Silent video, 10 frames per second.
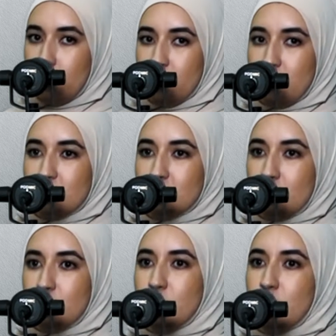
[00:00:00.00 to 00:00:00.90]
There's
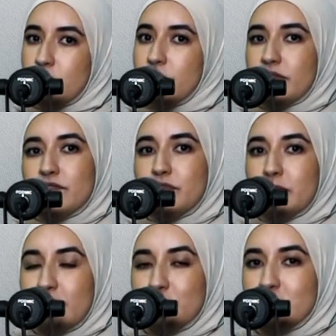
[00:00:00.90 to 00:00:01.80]
a lot of
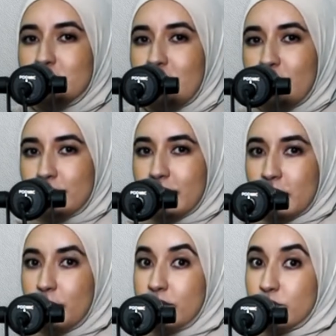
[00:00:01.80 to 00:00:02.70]
information out
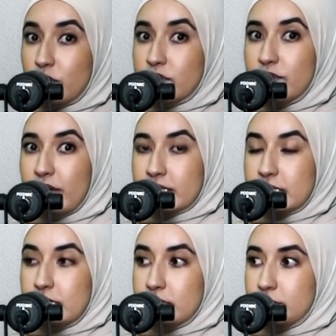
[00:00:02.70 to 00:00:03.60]
there about COVID
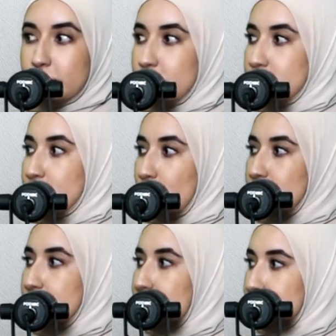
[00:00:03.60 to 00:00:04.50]
vaccines because
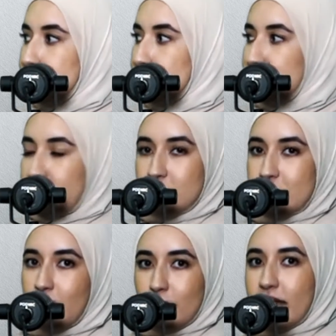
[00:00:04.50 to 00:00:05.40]
COVID has
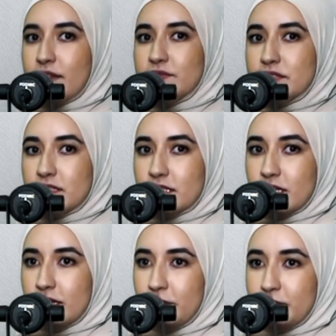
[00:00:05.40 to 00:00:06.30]
affected our lives
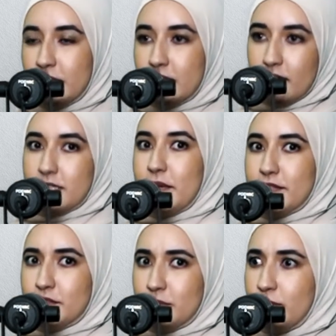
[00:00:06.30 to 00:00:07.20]
in
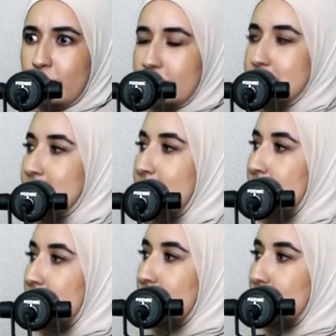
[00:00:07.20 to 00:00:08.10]
unimaginable ways.
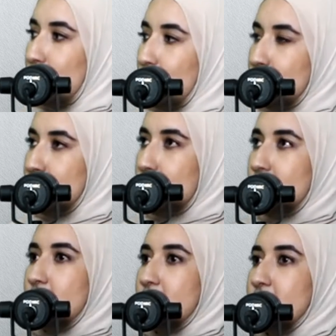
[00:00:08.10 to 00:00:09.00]
What
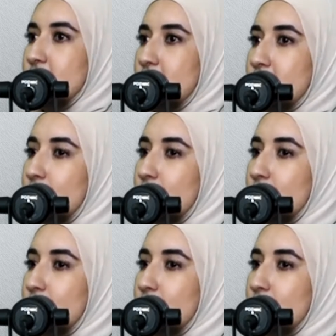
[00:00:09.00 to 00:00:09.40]
are the